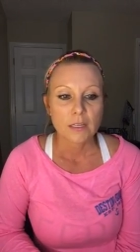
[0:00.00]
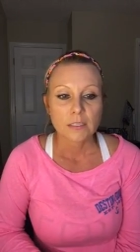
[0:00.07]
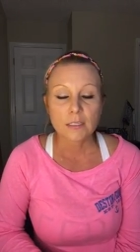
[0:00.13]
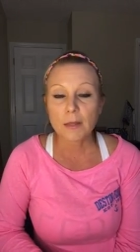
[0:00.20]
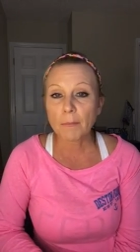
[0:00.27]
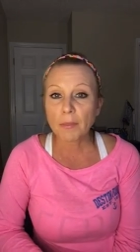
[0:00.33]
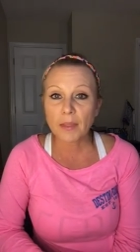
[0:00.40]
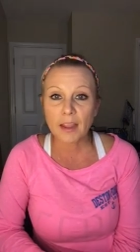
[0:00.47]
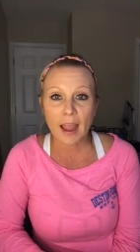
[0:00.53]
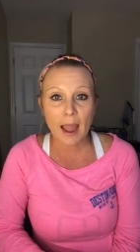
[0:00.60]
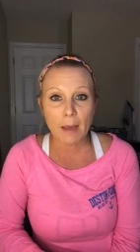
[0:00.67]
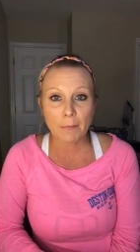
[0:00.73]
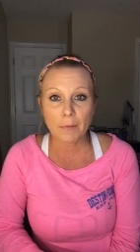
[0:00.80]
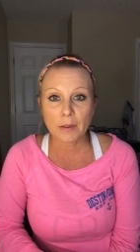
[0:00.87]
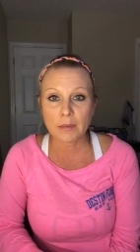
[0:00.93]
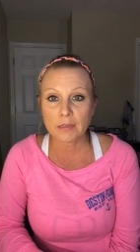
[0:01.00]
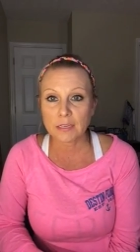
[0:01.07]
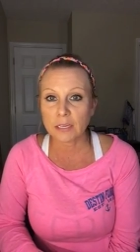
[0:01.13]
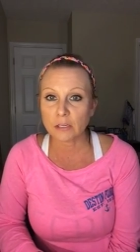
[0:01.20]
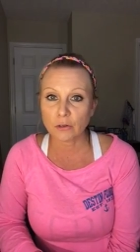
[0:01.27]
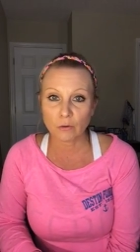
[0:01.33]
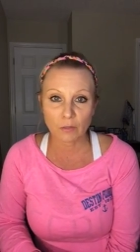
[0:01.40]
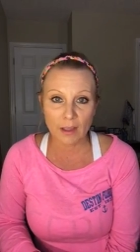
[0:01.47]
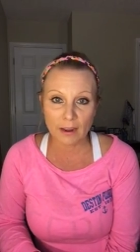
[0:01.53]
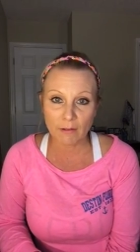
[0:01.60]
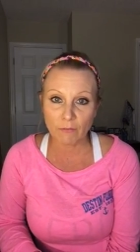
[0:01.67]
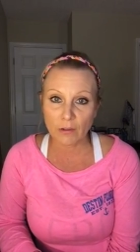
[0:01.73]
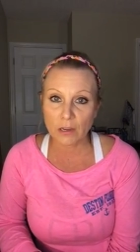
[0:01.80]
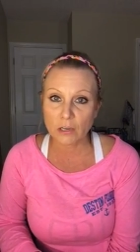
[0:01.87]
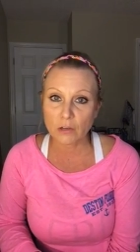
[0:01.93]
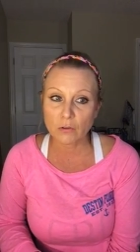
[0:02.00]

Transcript: something happened in your life and